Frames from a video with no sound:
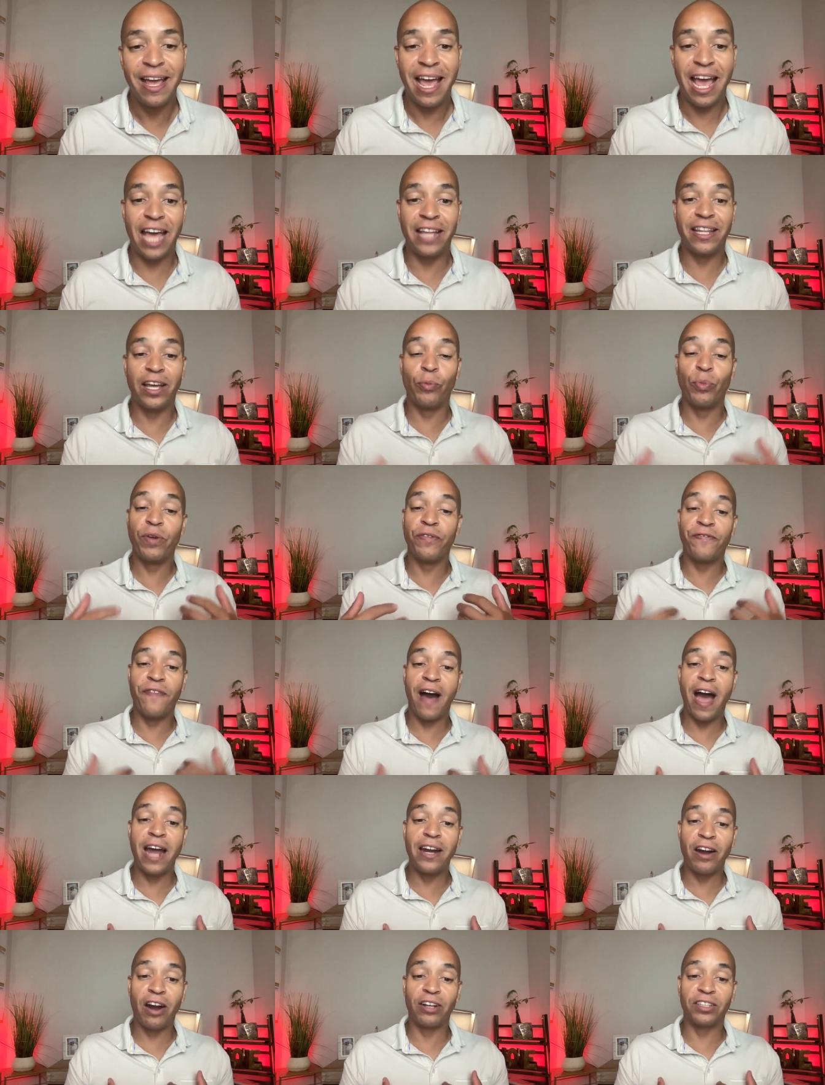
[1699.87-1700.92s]
And then we
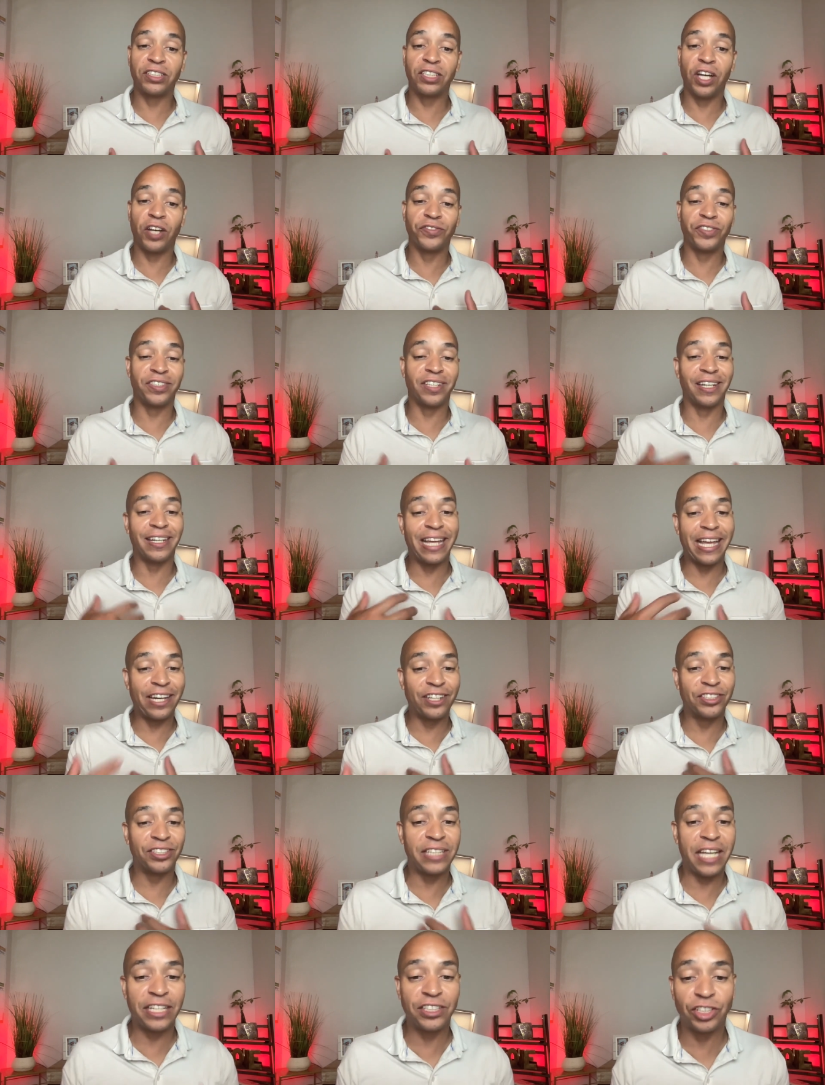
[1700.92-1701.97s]
find ourselves in the later
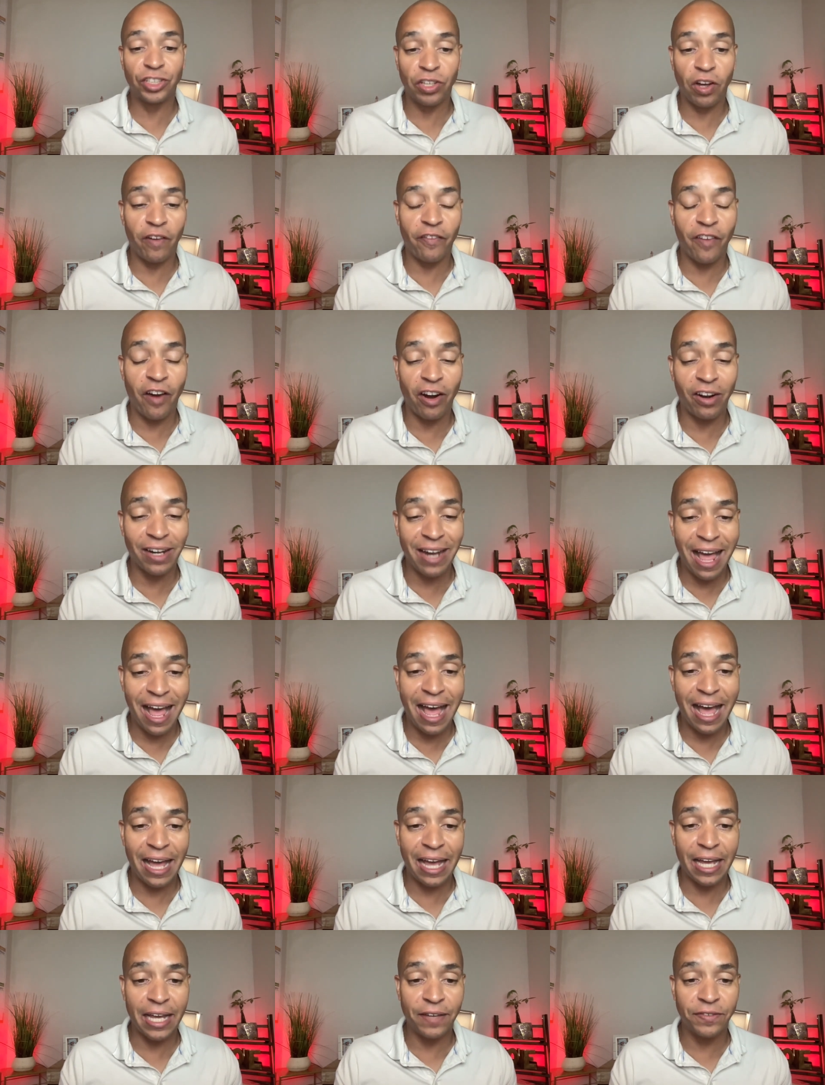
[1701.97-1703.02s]
stages of our
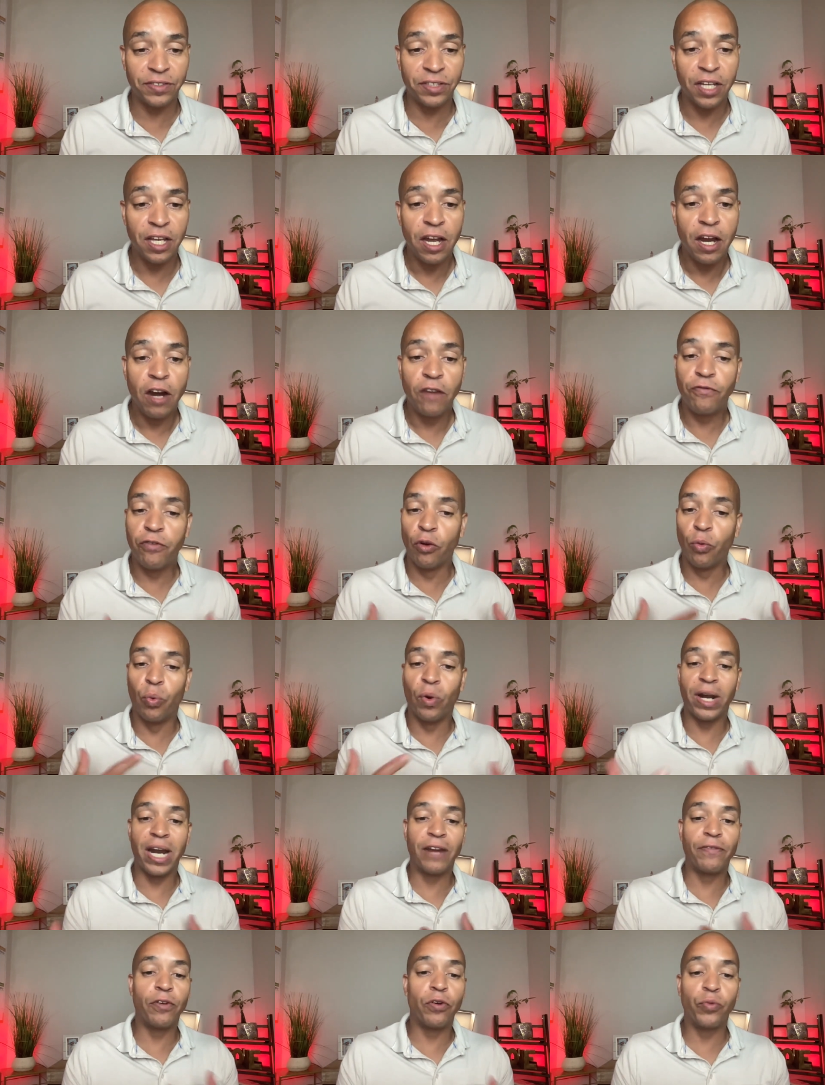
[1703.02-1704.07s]
lives, for
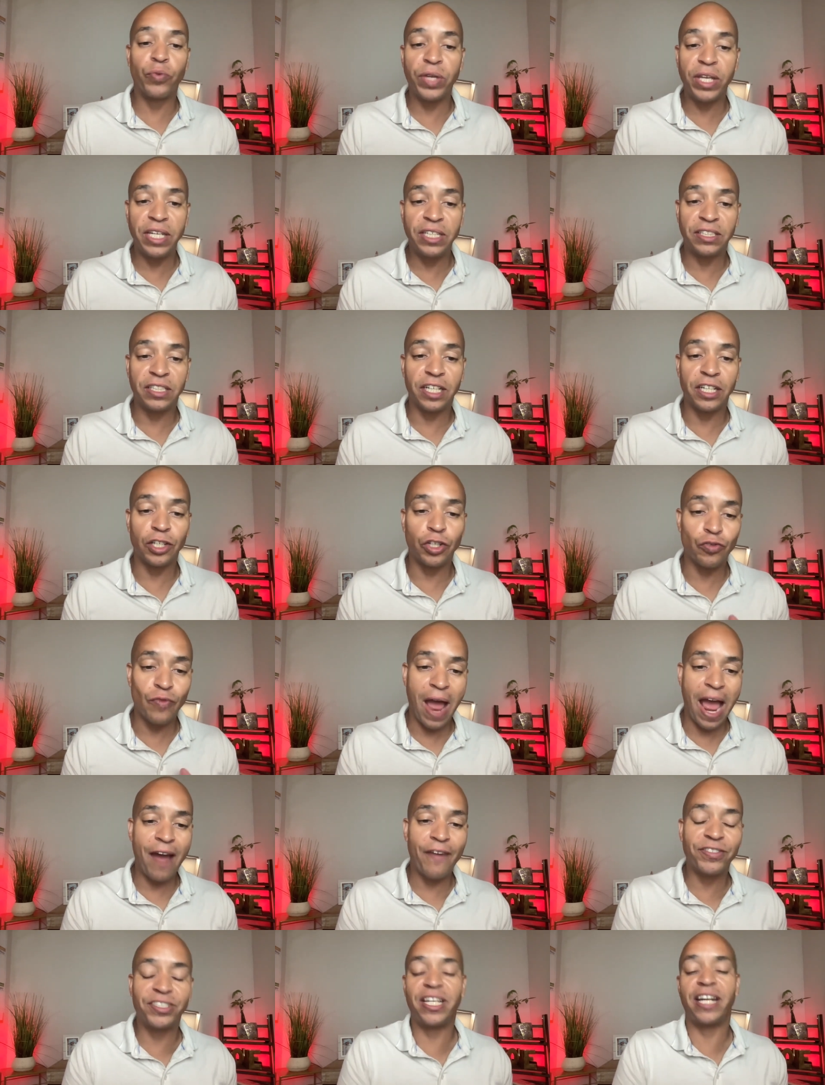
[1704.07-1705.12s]
whatever reason,
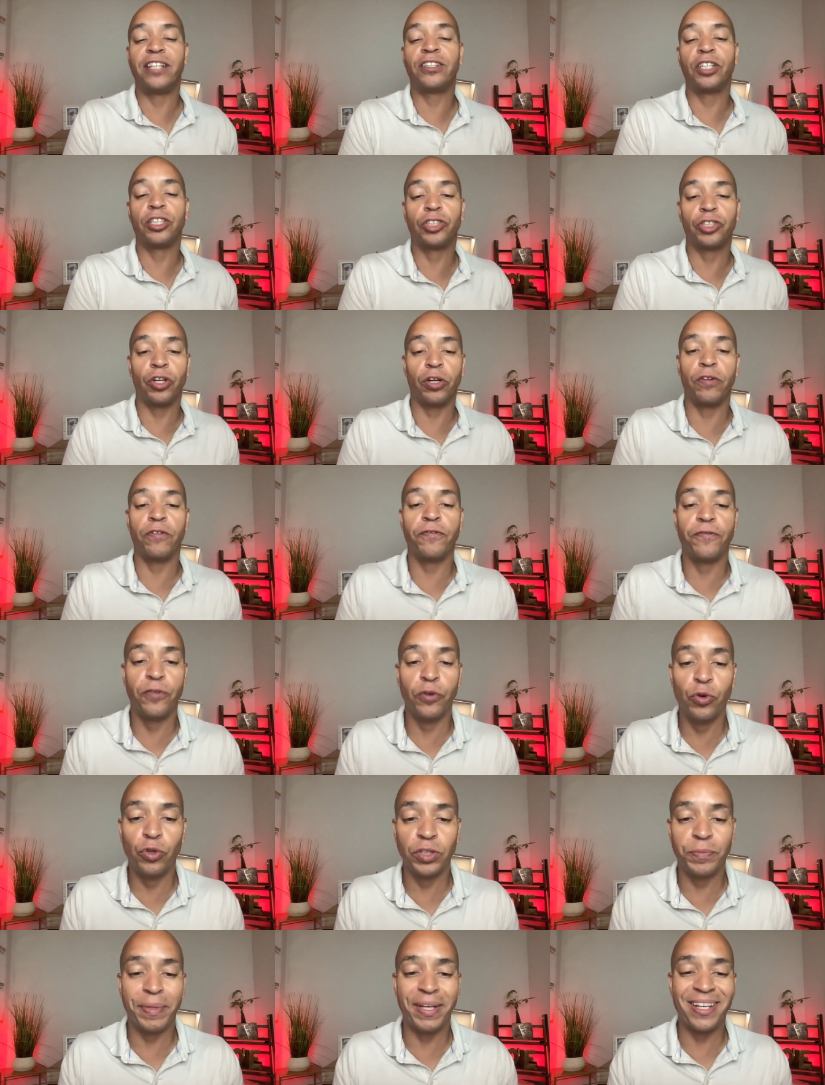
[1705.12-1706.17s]
gravitating to certain
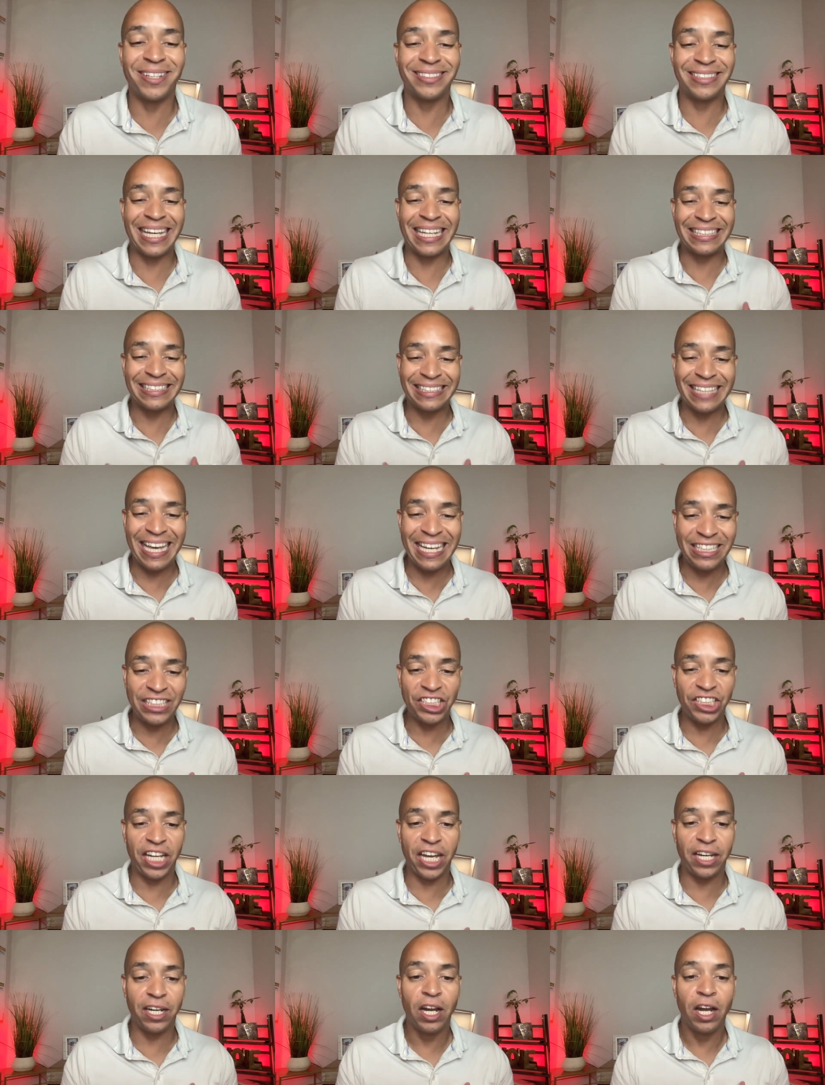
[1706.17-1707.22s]
foods because they
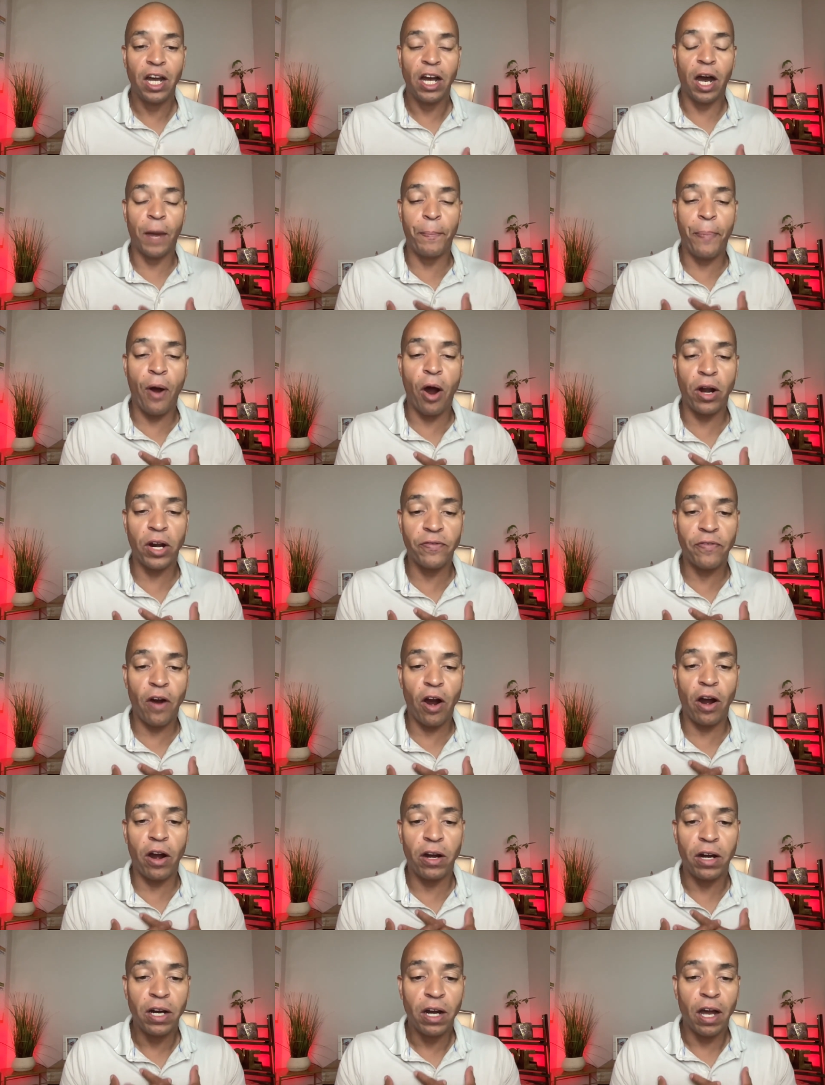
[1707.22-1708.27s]
satiate a part of
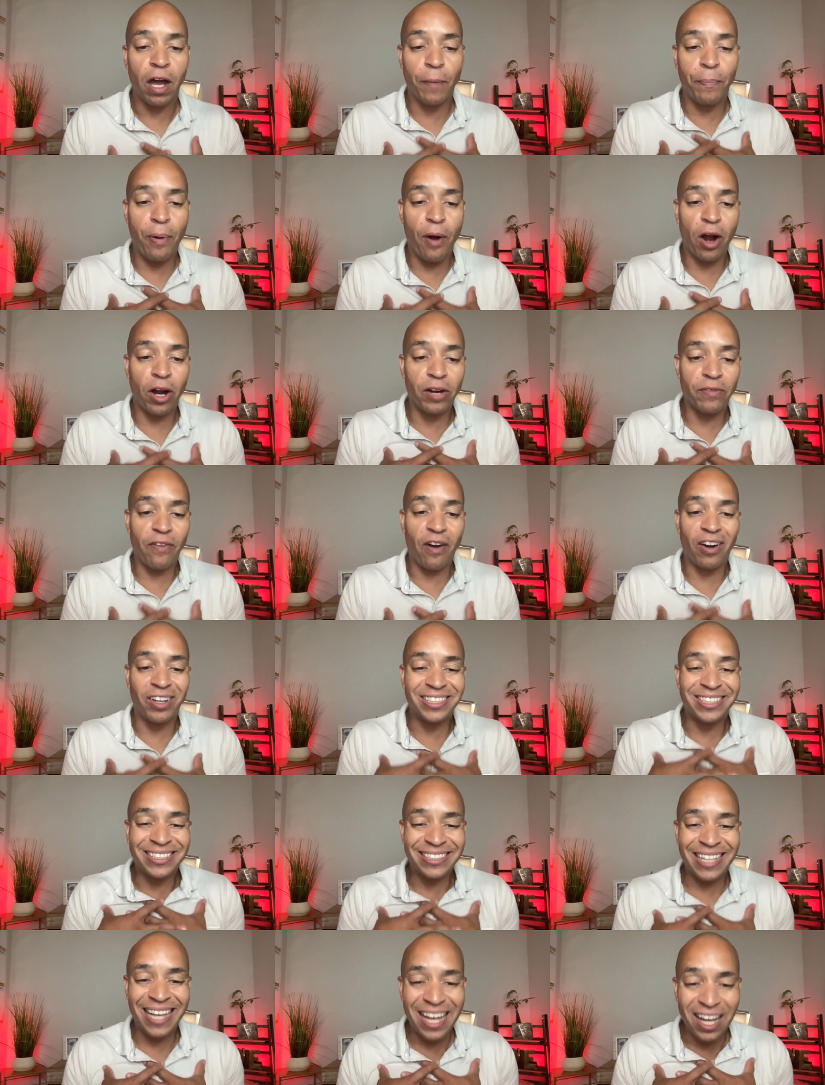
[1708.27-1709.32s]
our a part of
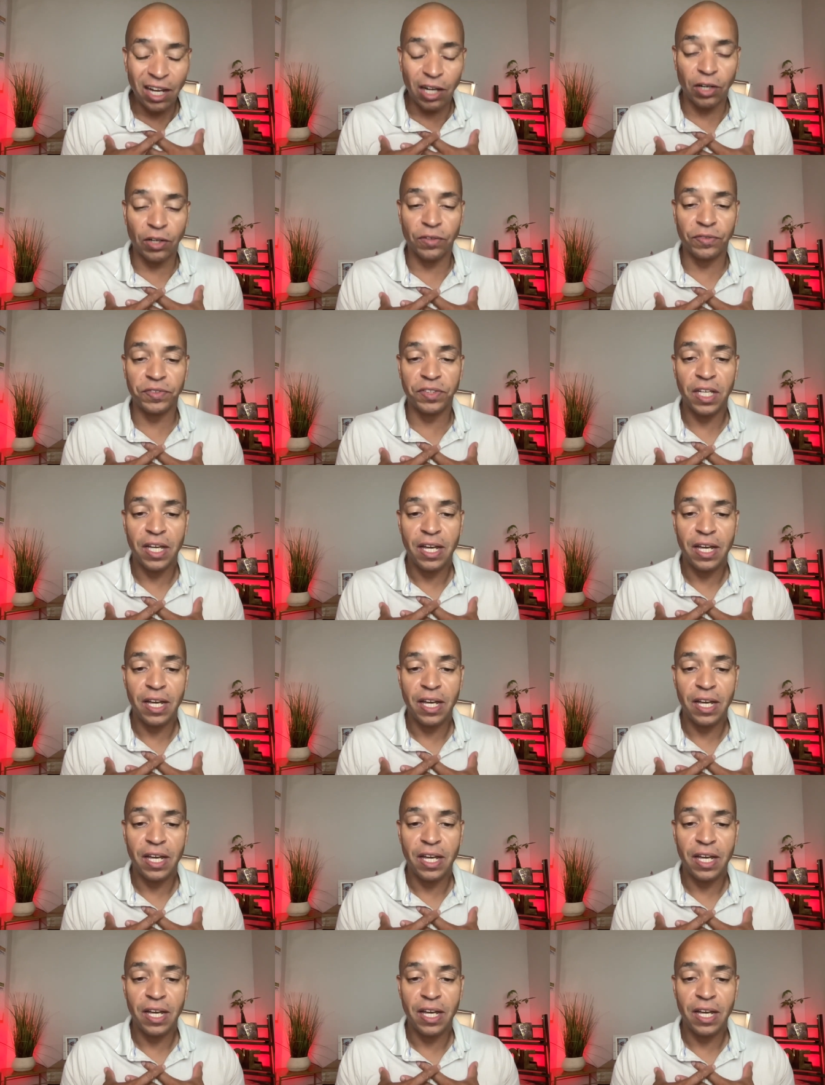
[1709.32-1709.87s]
ourselves